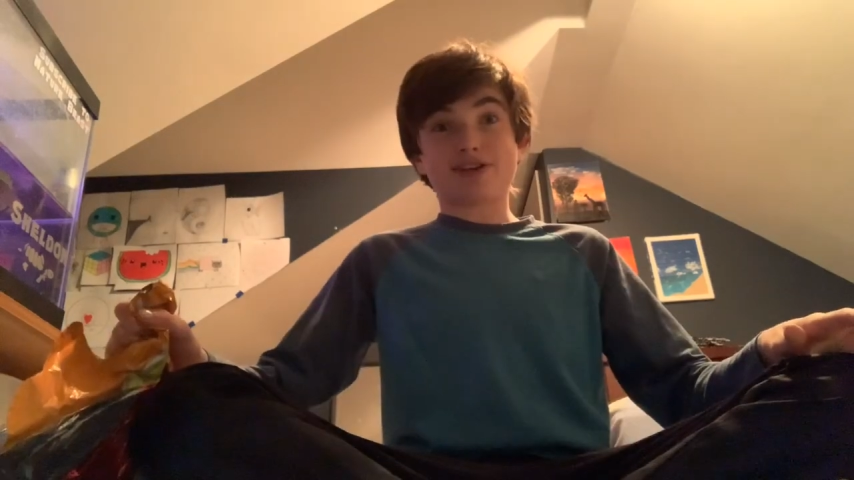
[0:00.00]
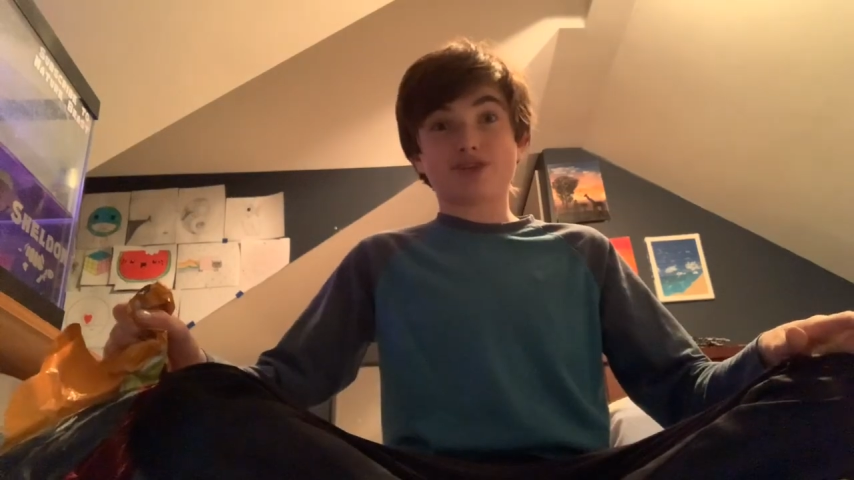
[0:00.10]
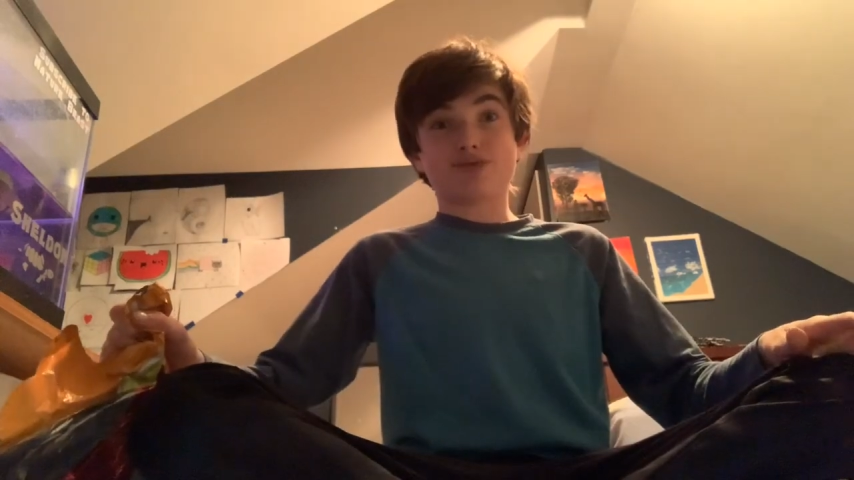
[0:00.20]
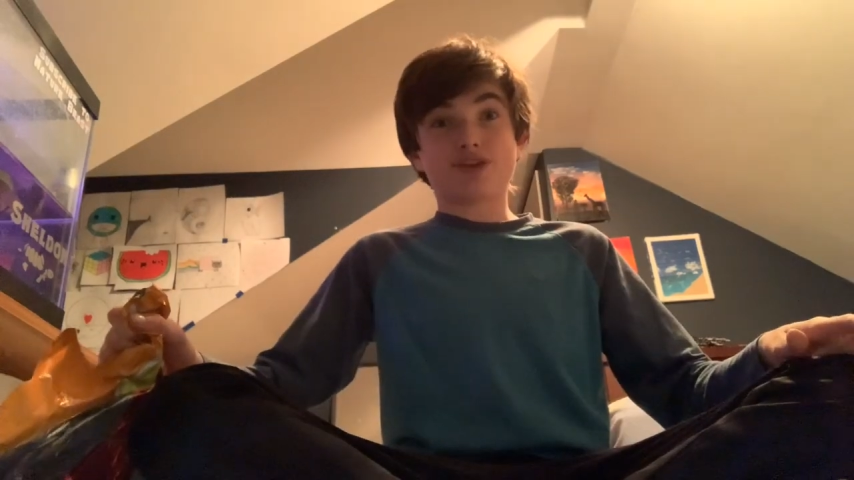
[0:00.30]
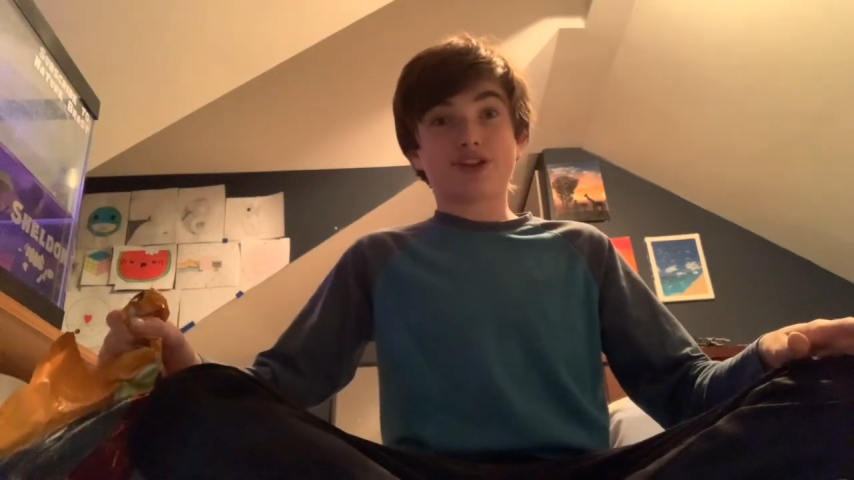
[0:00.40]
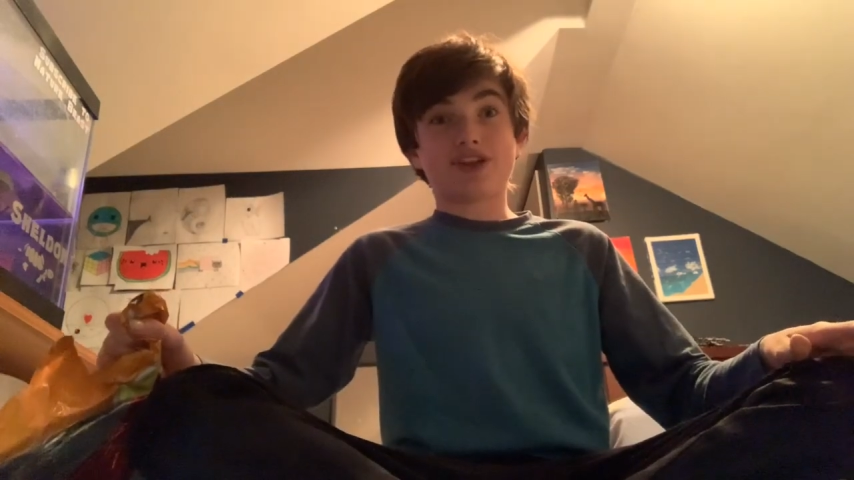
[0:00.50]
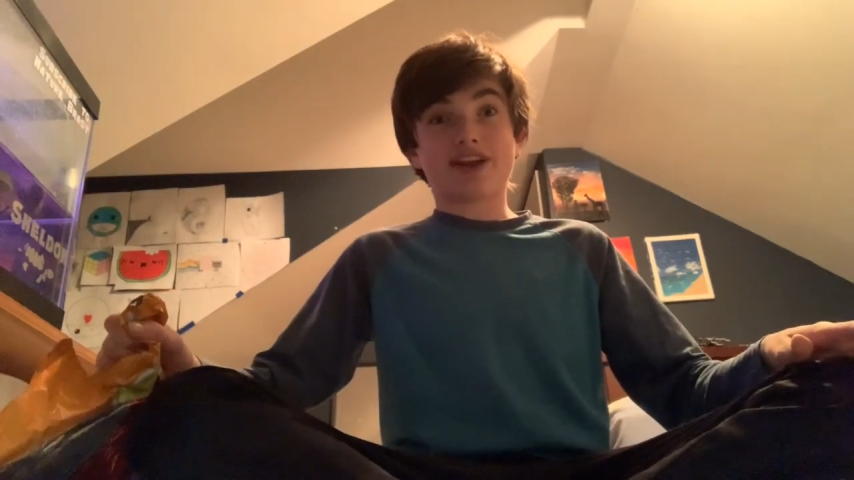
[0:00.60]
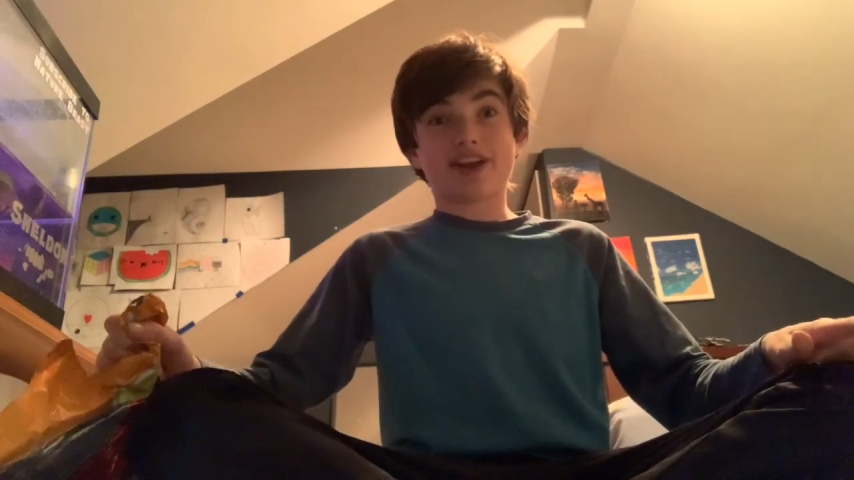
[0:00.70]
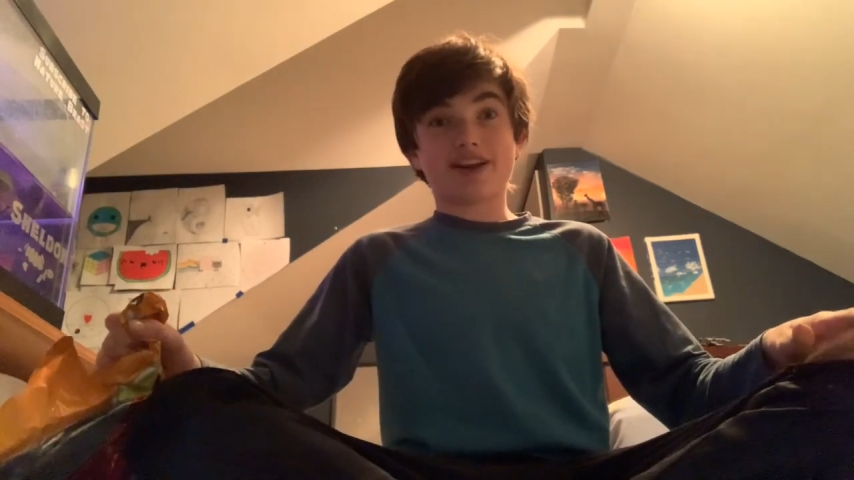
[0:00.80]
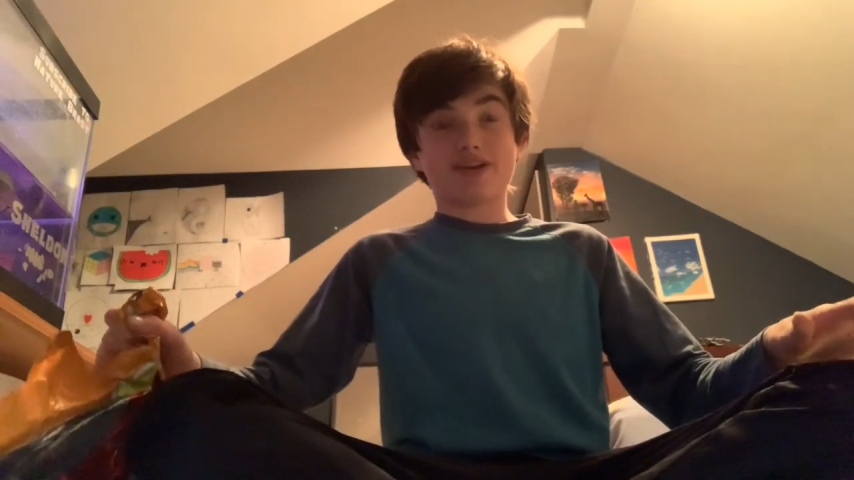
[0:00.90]
makes you really
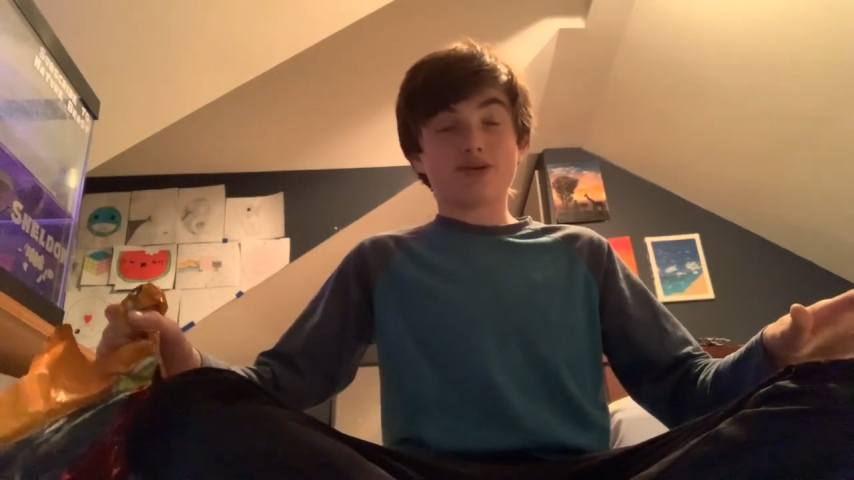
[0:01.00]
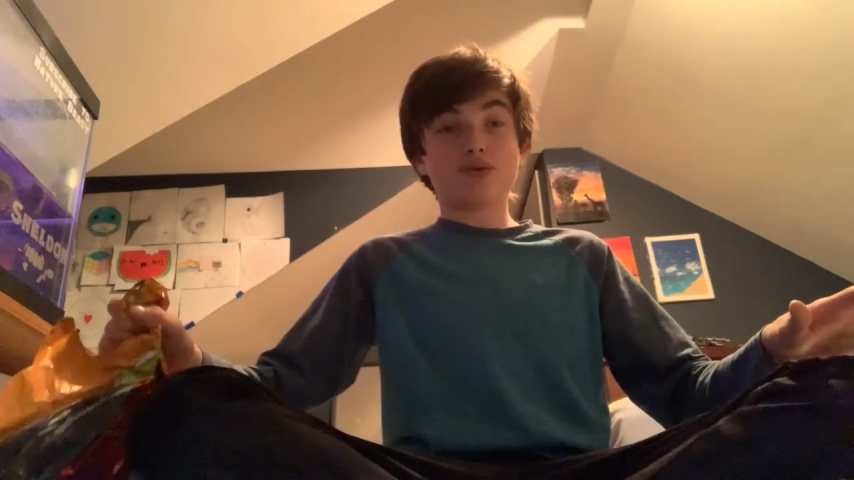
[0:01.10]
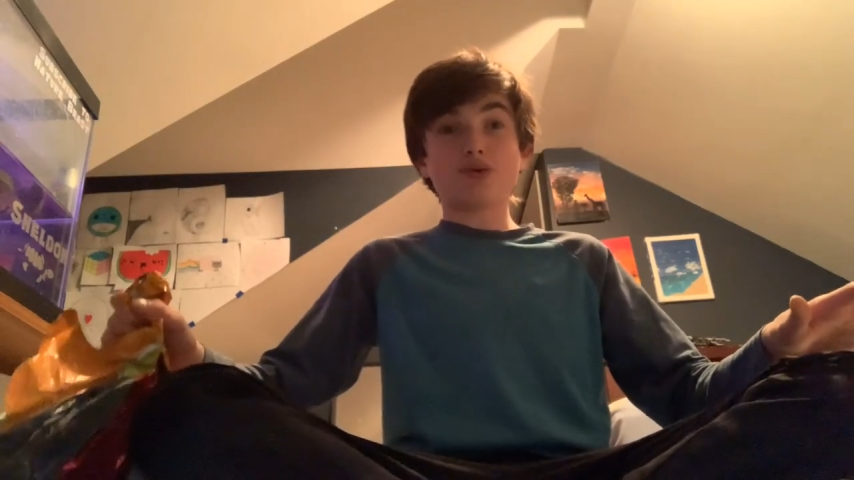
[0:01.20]
lightheaded.